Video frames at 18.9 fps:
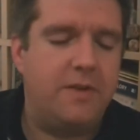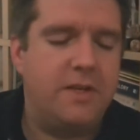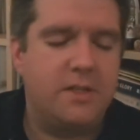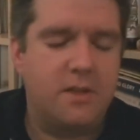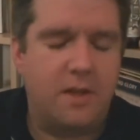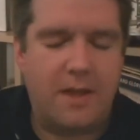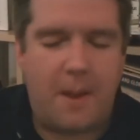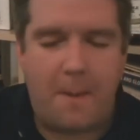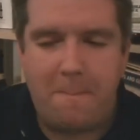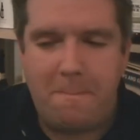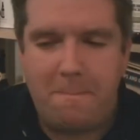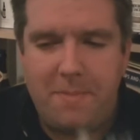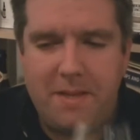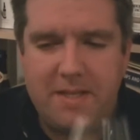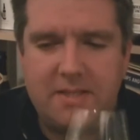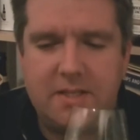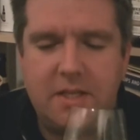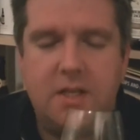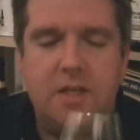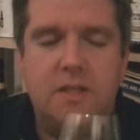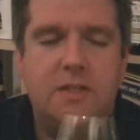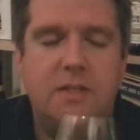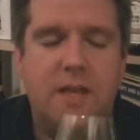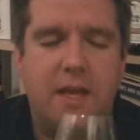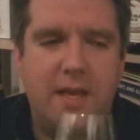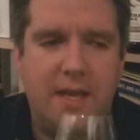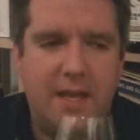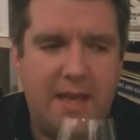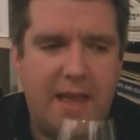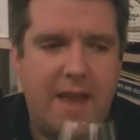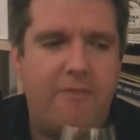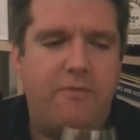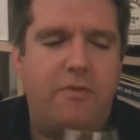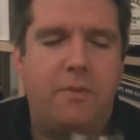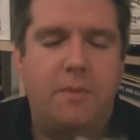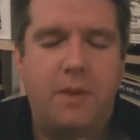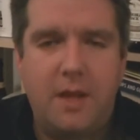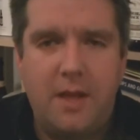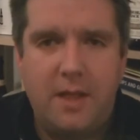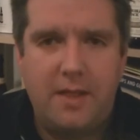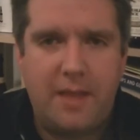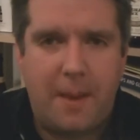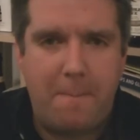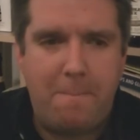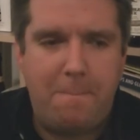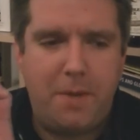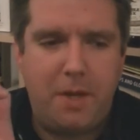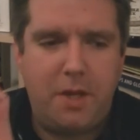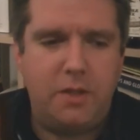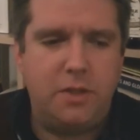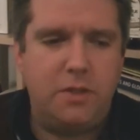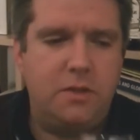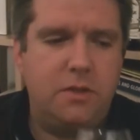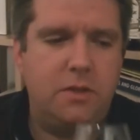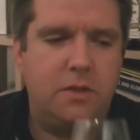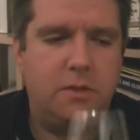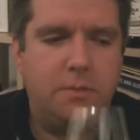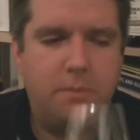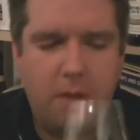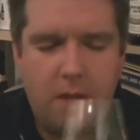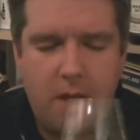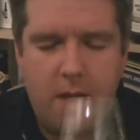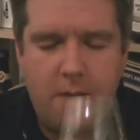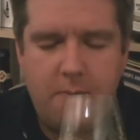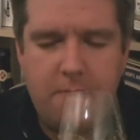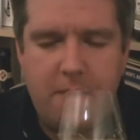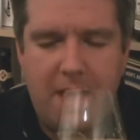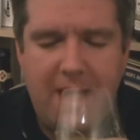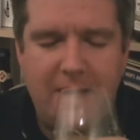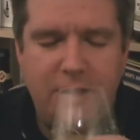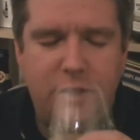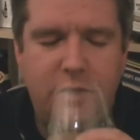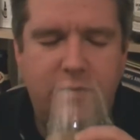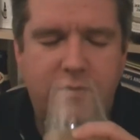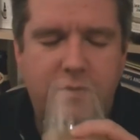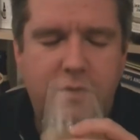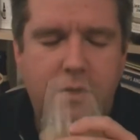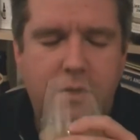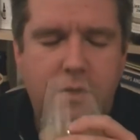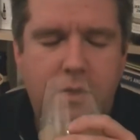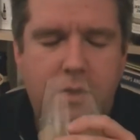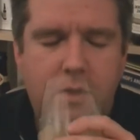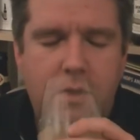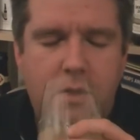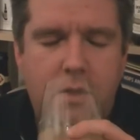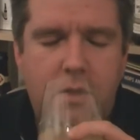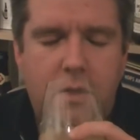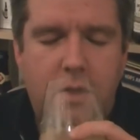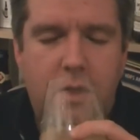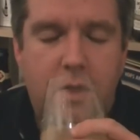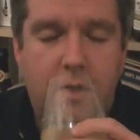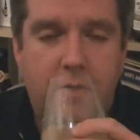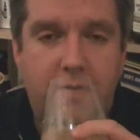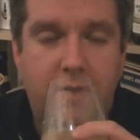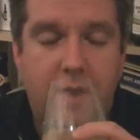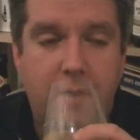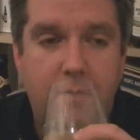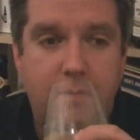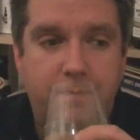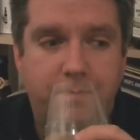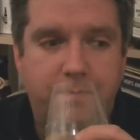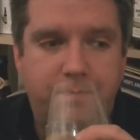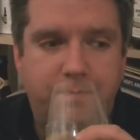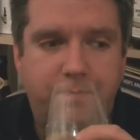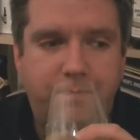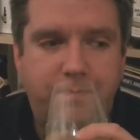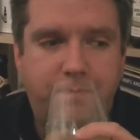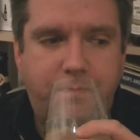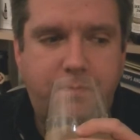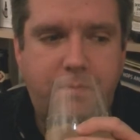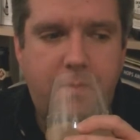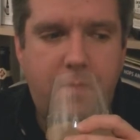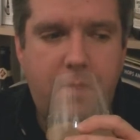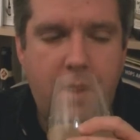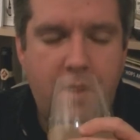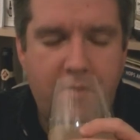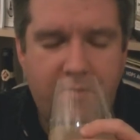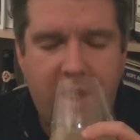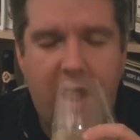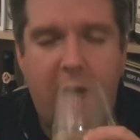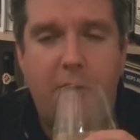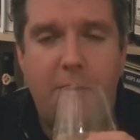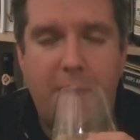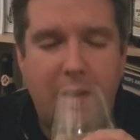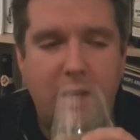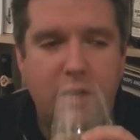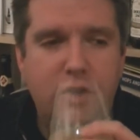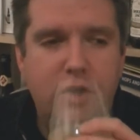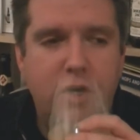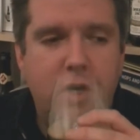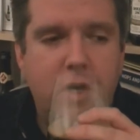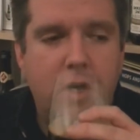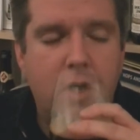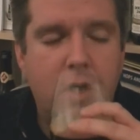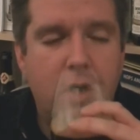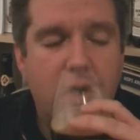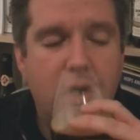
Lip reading: It's got that bitterness that you get from that burnt edge of caramel and sugar.